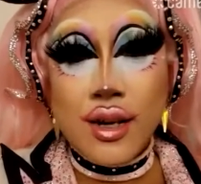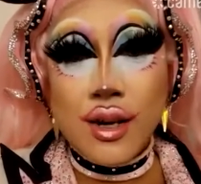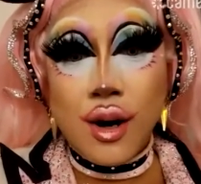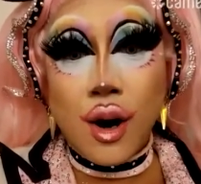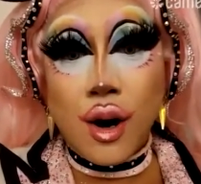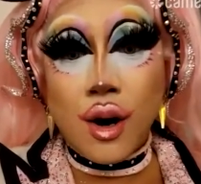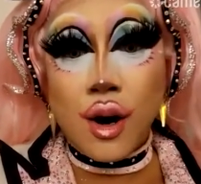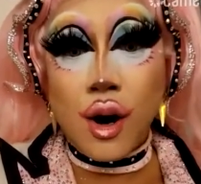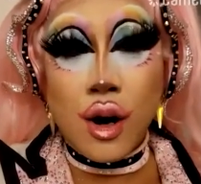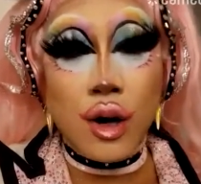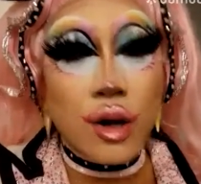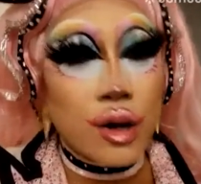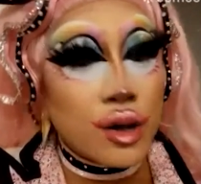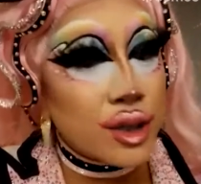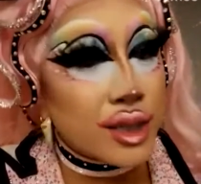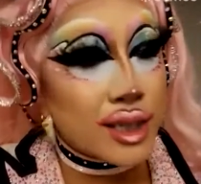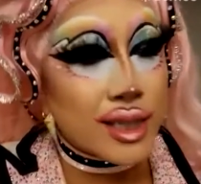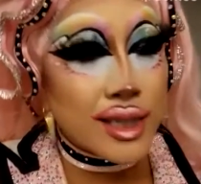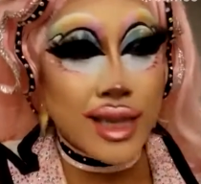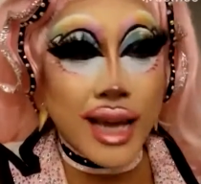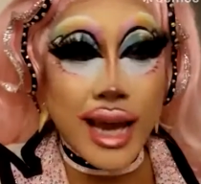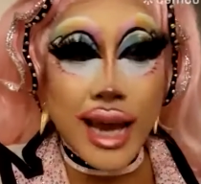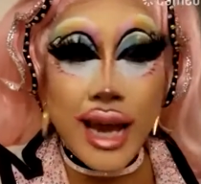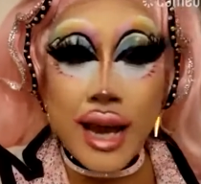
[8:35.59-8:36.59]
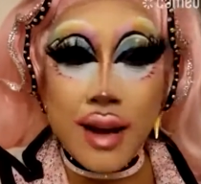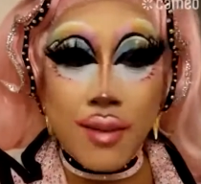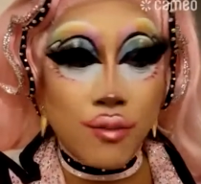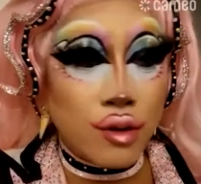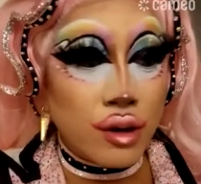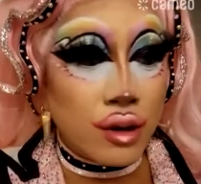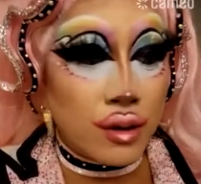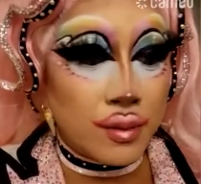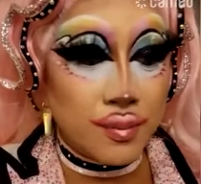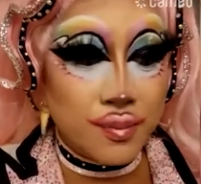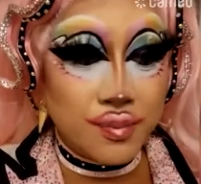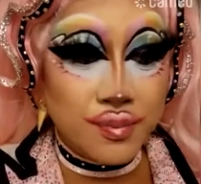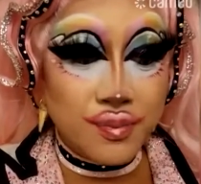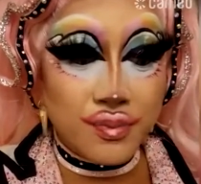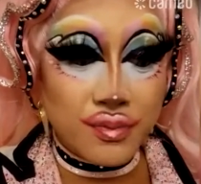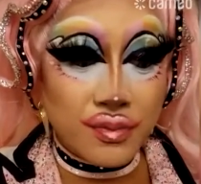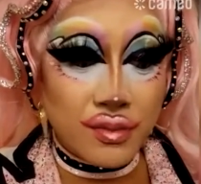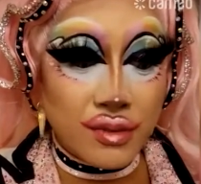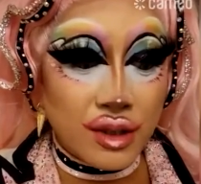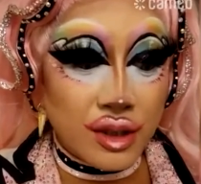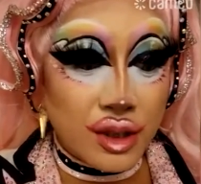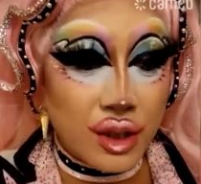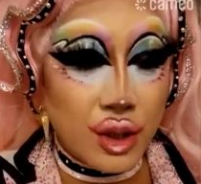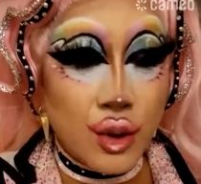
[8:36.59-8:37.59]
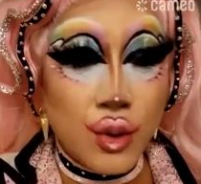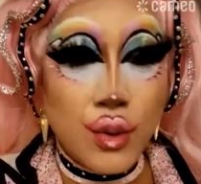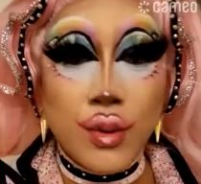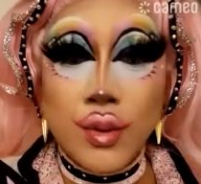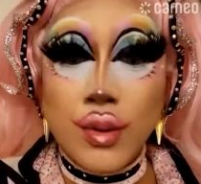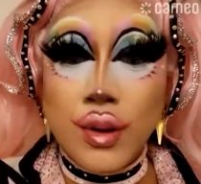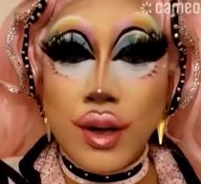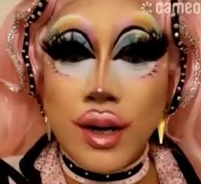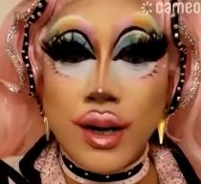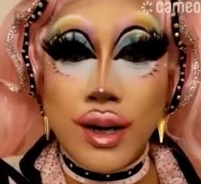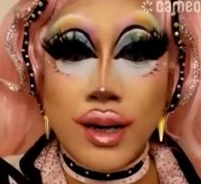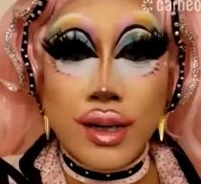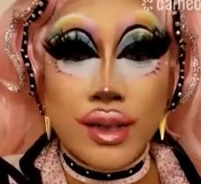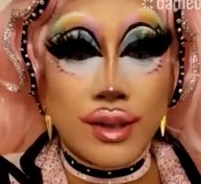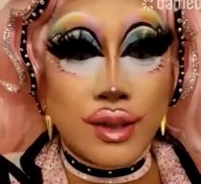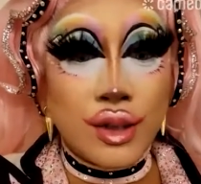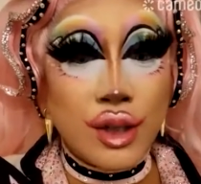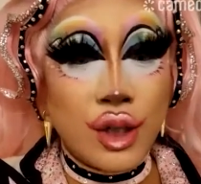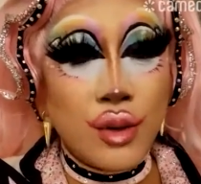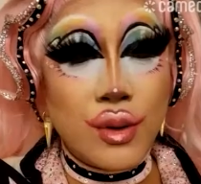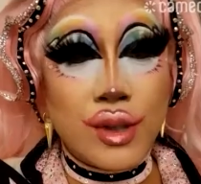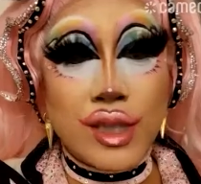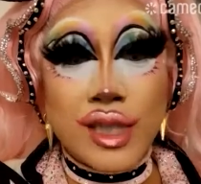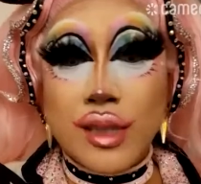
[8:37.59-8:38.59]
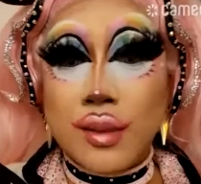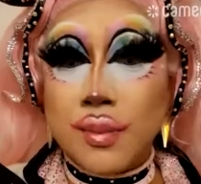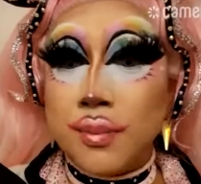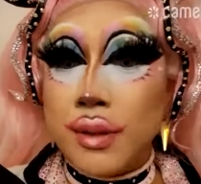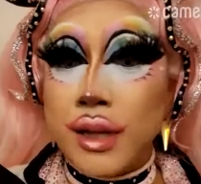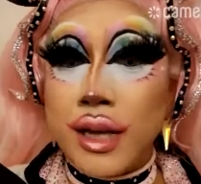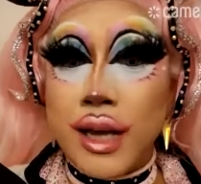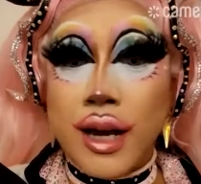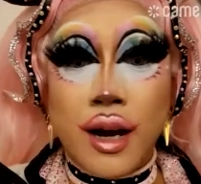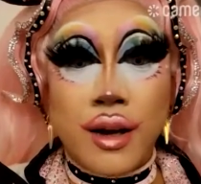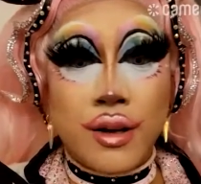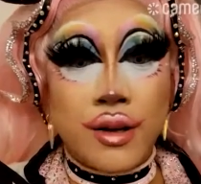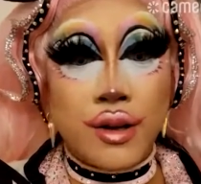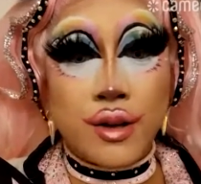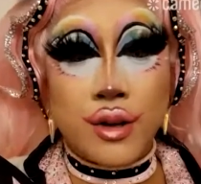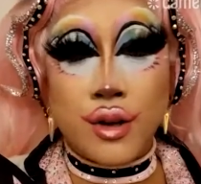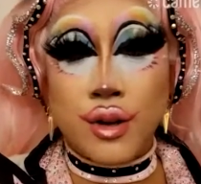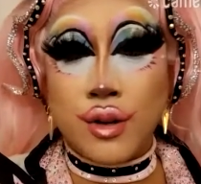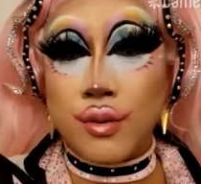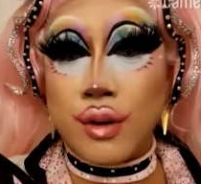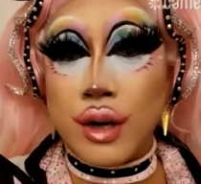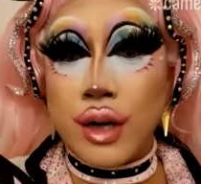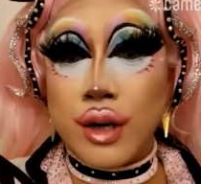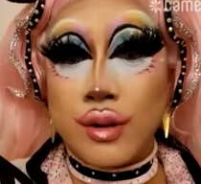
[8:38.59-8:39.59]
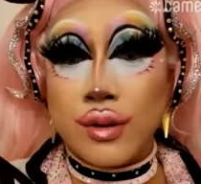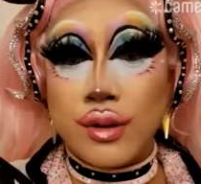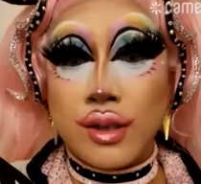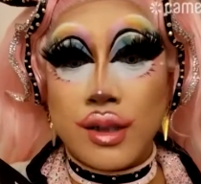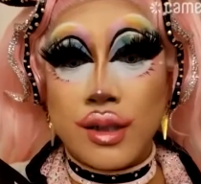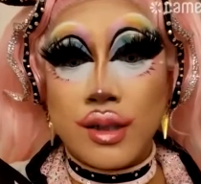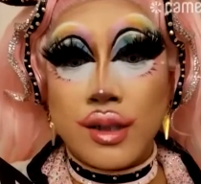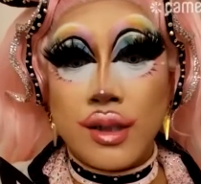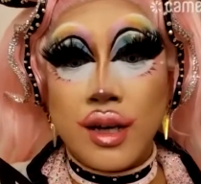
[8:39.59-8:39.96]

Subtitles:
Or Uncle Sam will do a split on your throat,